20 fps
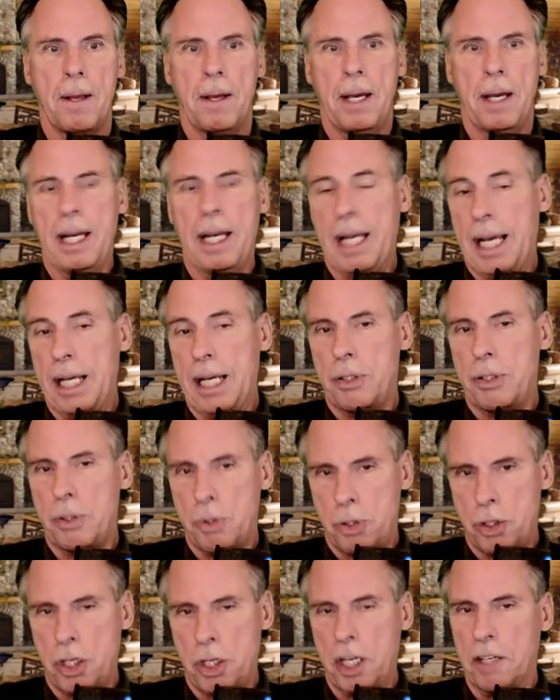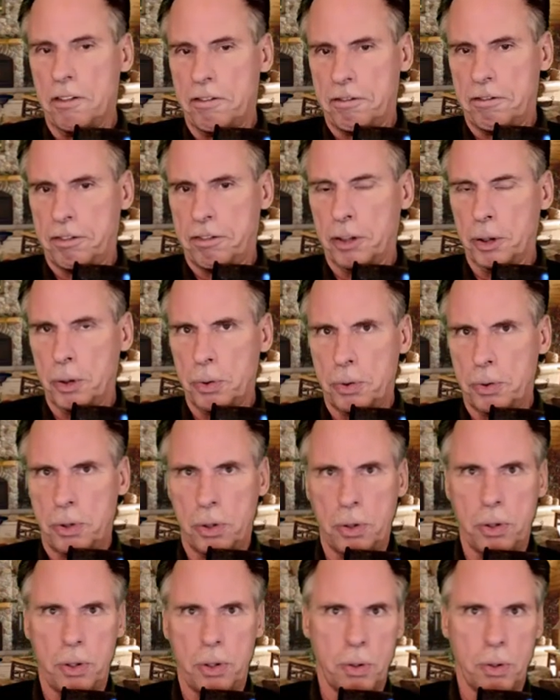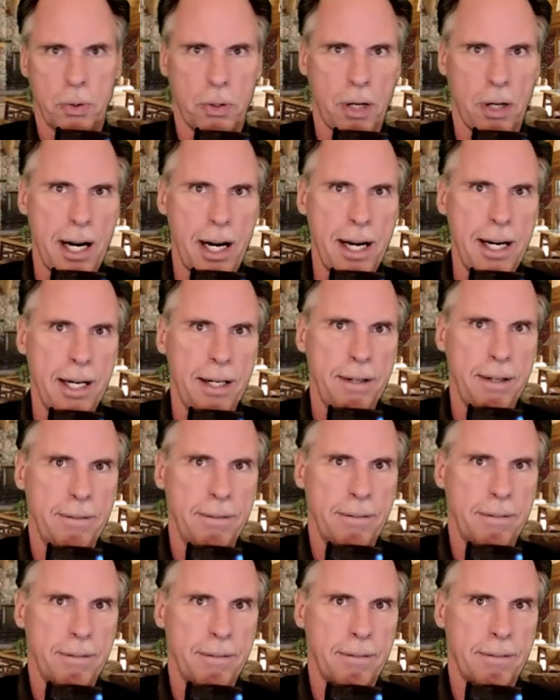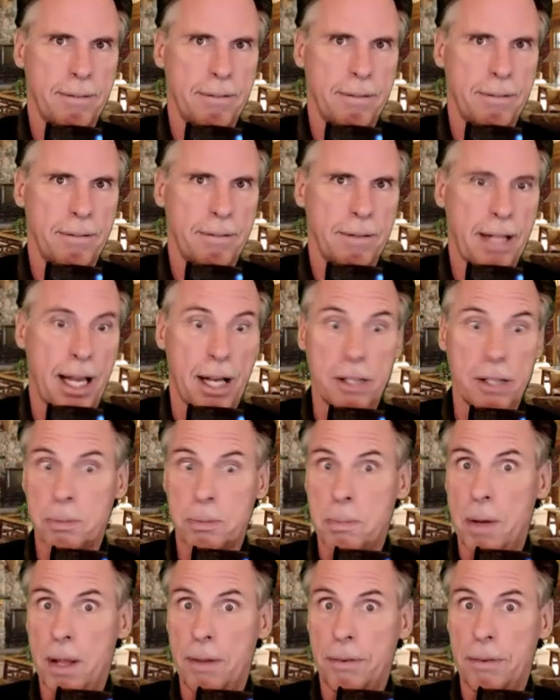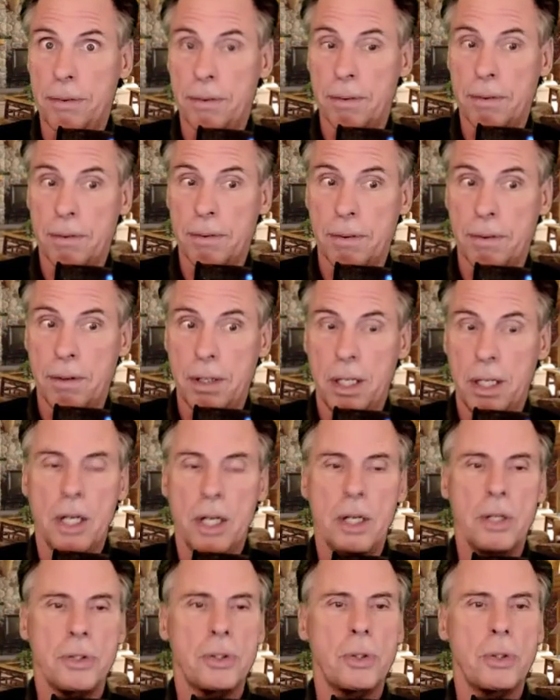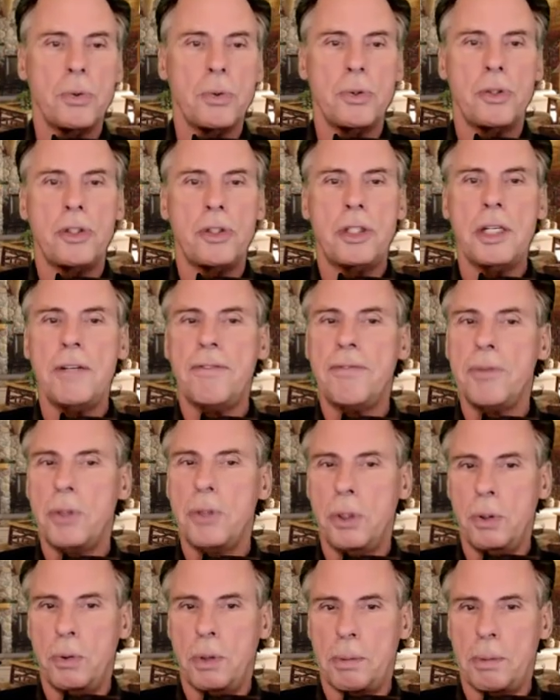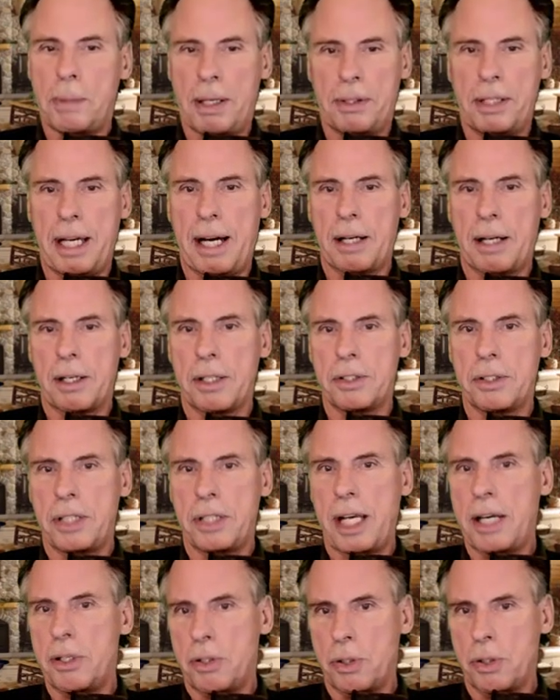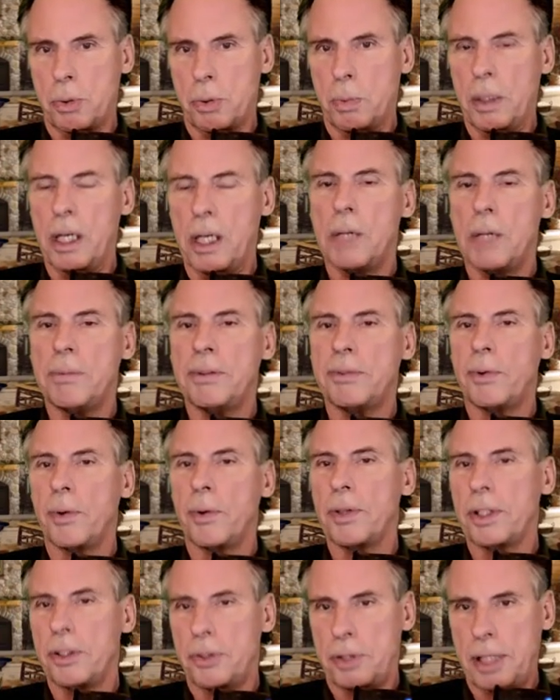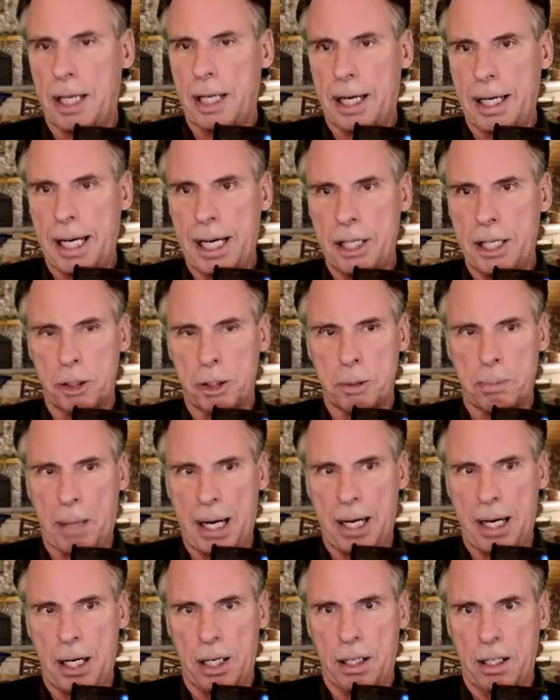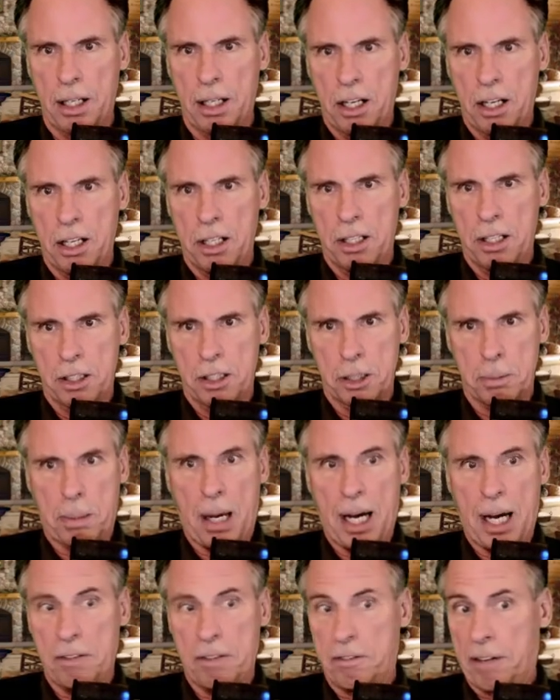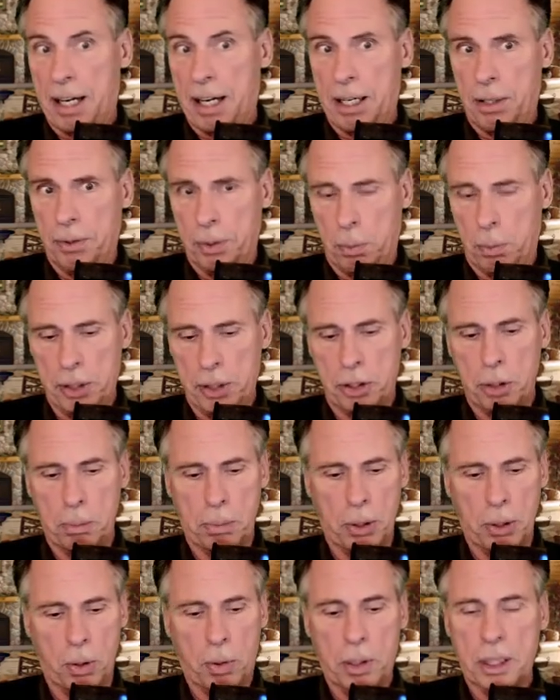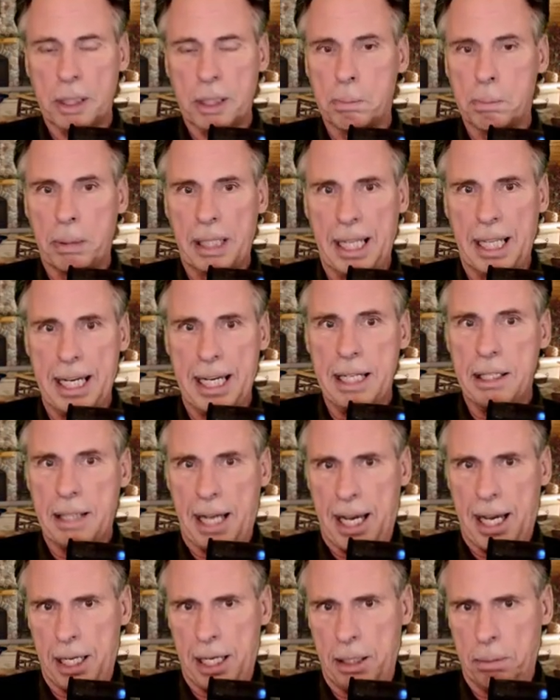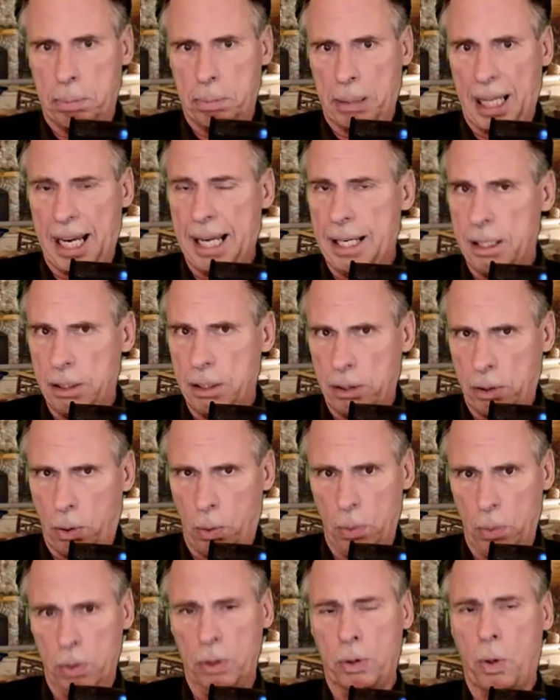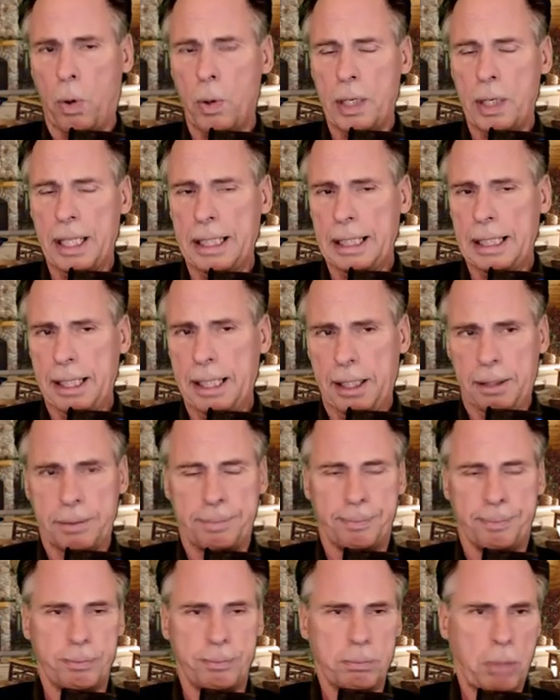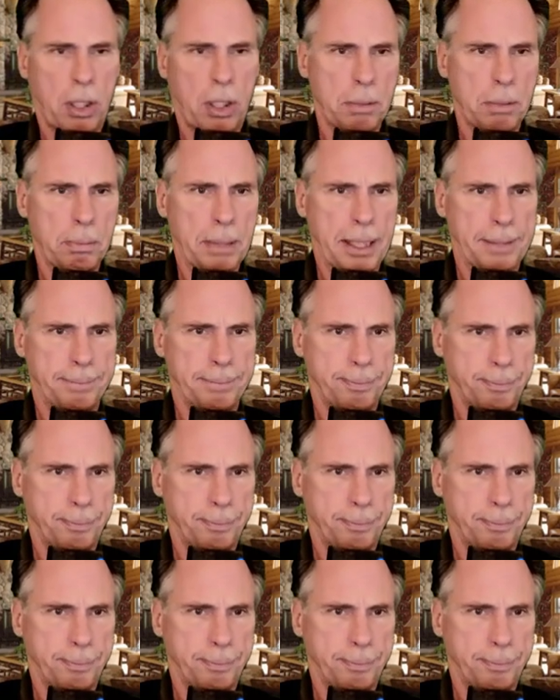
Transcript: an aide to Schiff flew to Ukraine last month. So Schiff knew about the accusations well before the CIA spy, spy filed a whistleblower complaint and planned accordingly. Pardon me.